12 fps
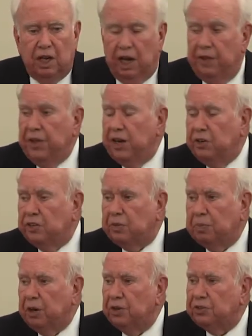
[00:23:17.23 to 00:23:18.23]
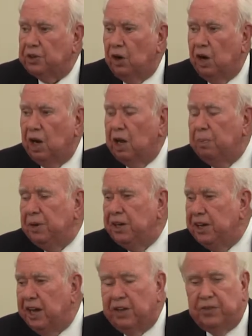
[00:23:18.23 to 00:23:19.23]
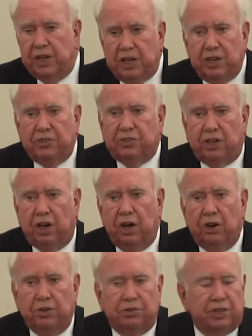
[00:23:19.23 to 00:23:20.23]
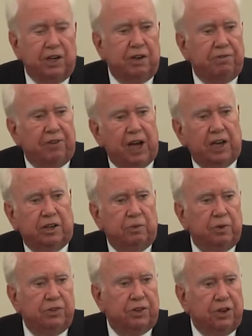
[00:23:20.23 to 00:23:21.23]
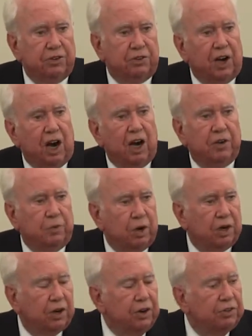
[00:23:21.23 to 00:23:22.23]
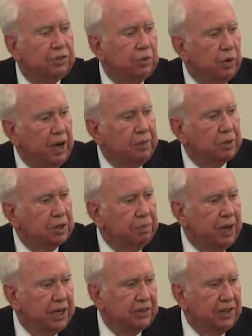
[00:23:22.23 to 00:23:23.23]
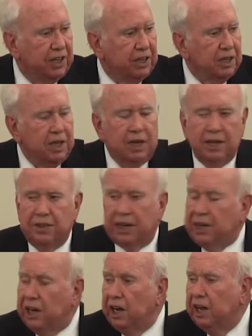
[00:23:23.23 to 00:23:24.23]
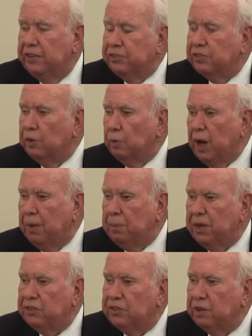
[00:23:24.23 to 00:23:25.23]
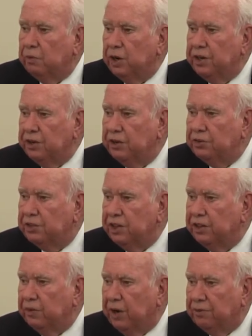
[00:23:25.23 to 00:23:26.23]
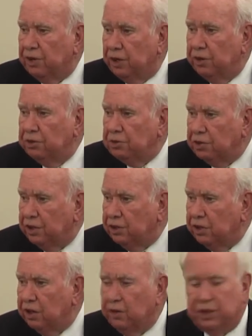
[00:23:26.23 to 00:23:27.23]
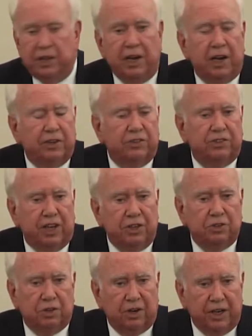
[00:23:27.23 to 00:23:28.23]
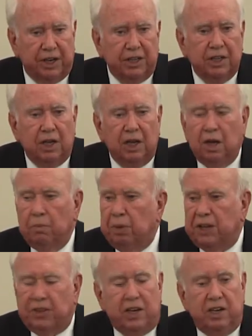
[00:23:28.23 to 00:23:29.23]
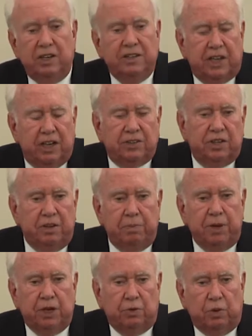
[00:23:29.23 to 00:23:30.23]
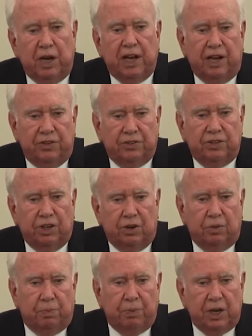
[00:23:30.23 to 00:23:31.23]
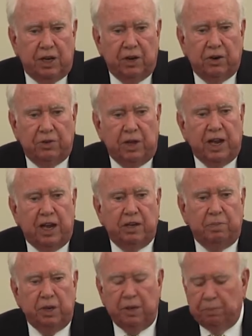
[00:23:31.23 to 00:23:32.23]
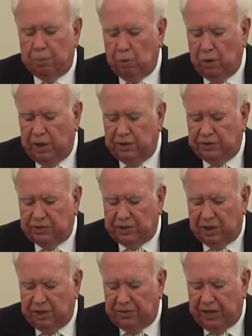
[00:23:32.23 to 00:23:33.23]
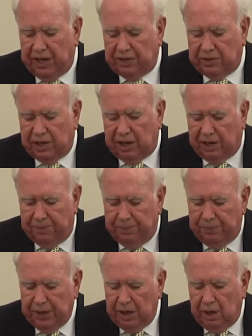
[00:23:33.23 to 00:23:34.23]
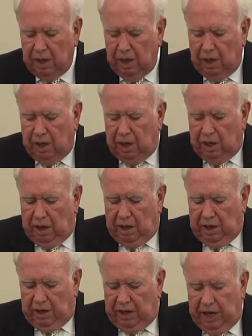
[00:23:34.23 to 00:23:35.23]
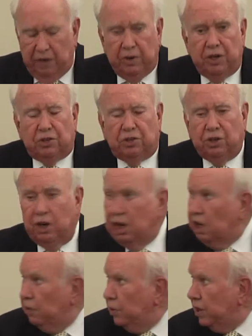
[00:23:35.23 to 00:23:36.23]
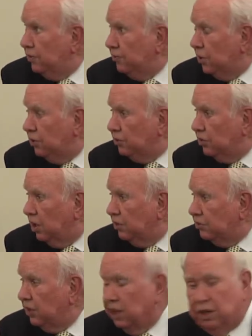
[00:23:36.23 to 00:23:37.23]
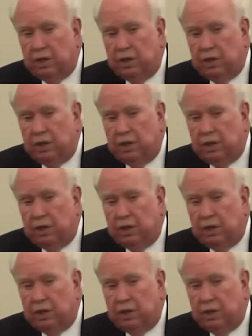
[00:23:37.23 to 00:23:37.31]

And they dispersed all up and down the East Coast. And in fact, it was those ironworkers who were able to make the guns, the weapons that were used in the Revolution, you know, in the next century. But they didn't get to the Midwest. So here they had to be imported still at that time. Henry Shaw, when he first saw St.